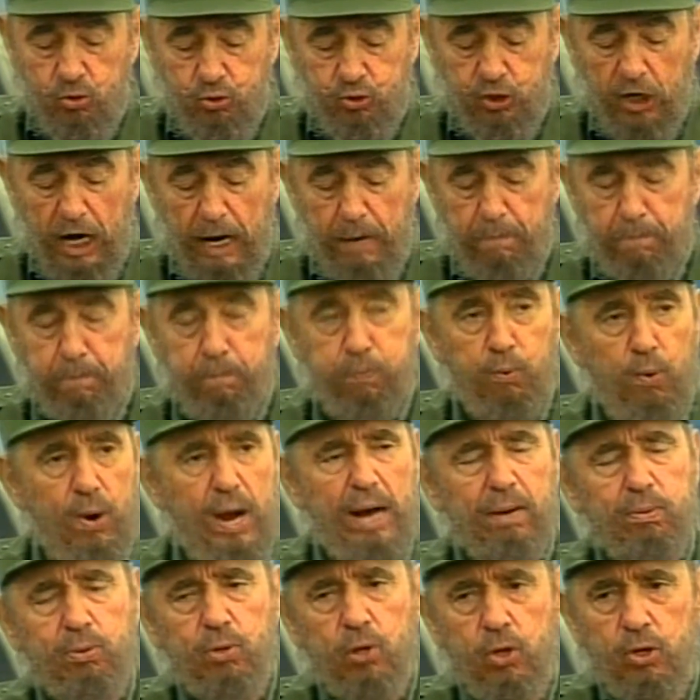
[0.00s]
of Soviet
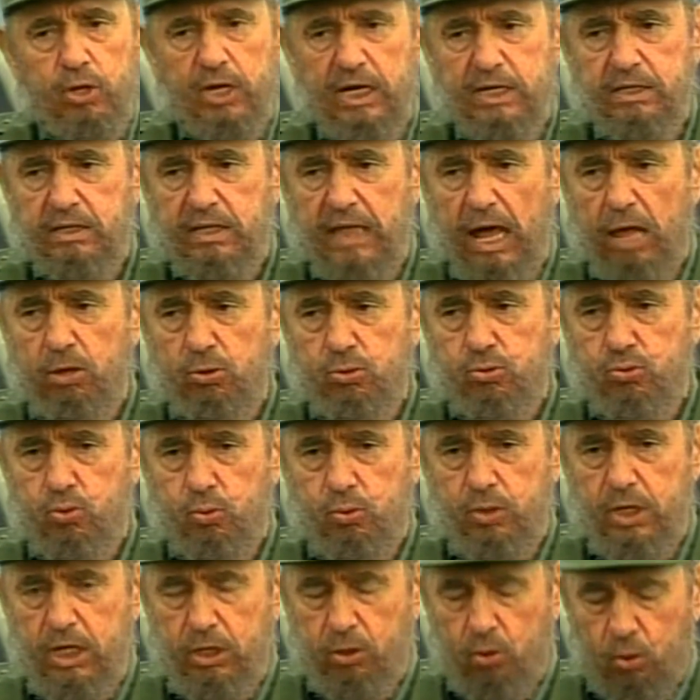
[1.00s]
aid in the
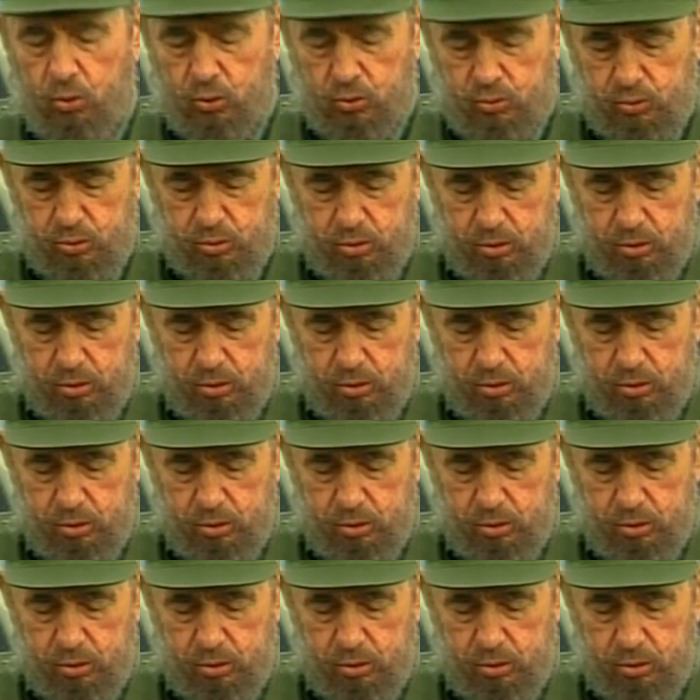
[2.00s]
1990s.